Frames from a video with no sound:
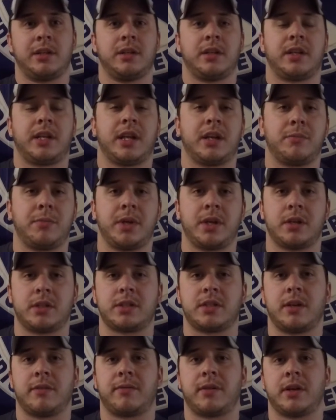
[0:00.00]
carabiner
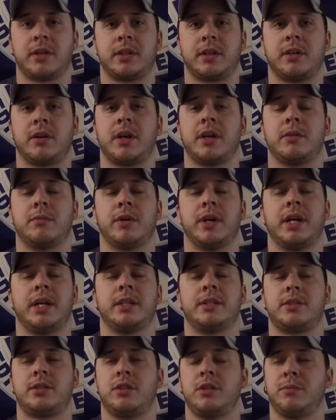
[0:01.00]
stuff on there right away.
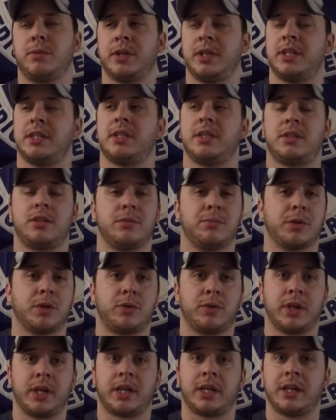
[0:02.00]
It's super easy, super
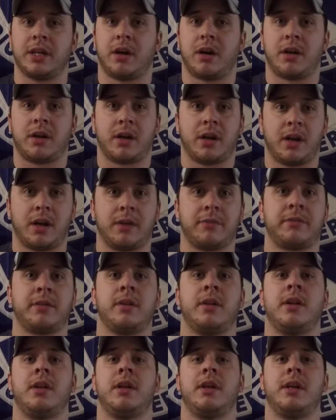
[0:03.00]
quick, on and off.
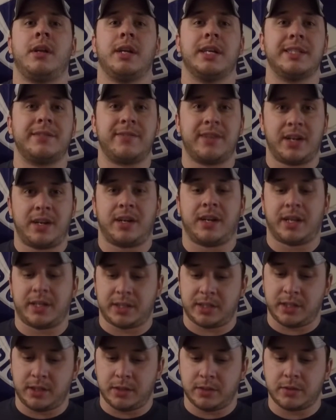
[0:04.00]
It's very
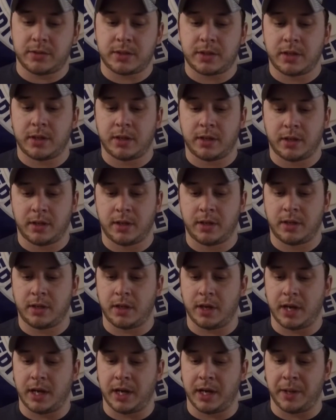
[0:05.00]
nice to use.
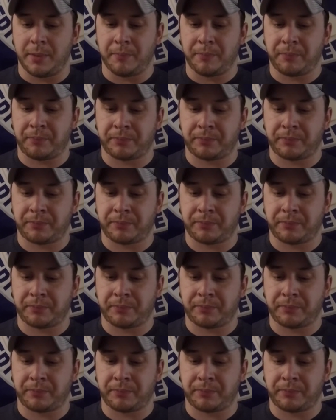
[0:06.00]
Um,